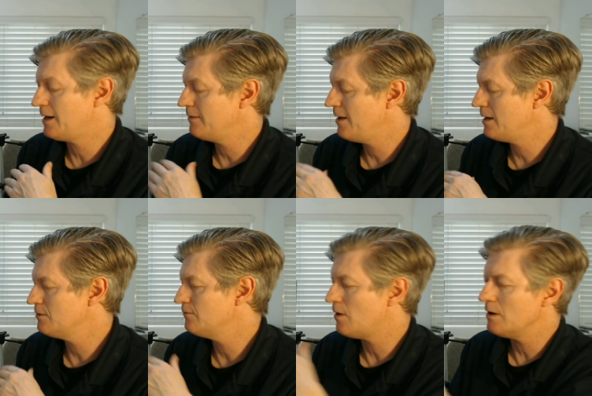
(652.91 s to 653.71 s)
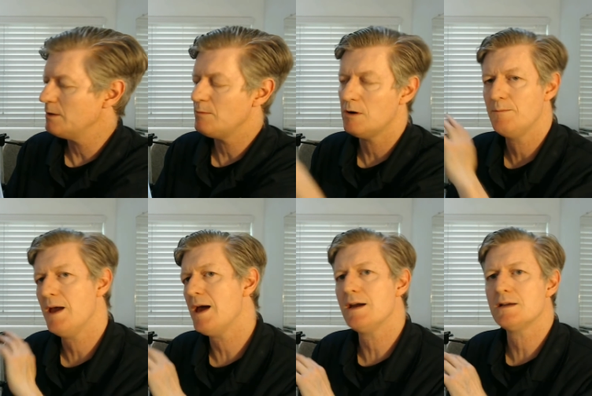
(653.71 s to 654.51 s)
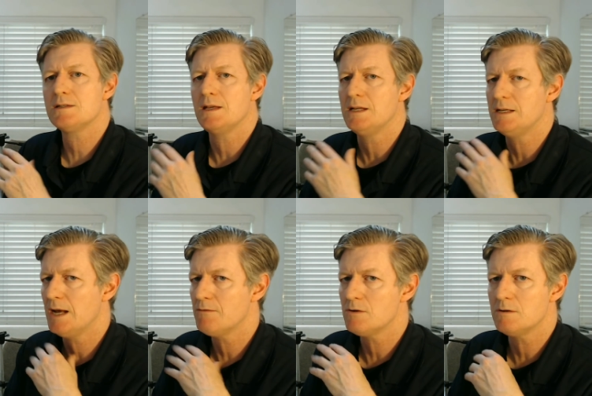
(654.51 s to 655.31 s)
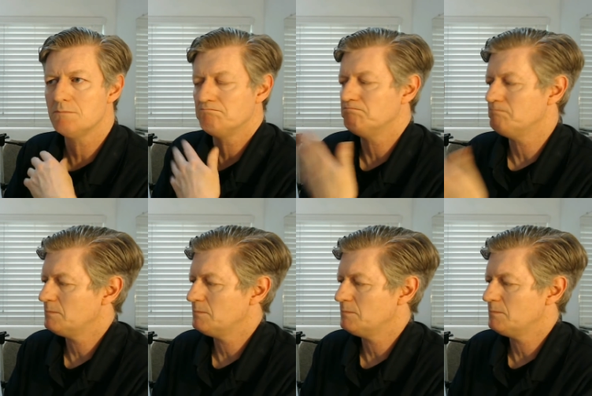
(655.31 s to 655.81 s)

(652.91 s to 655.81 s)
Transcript: and I've had the volume on max and it never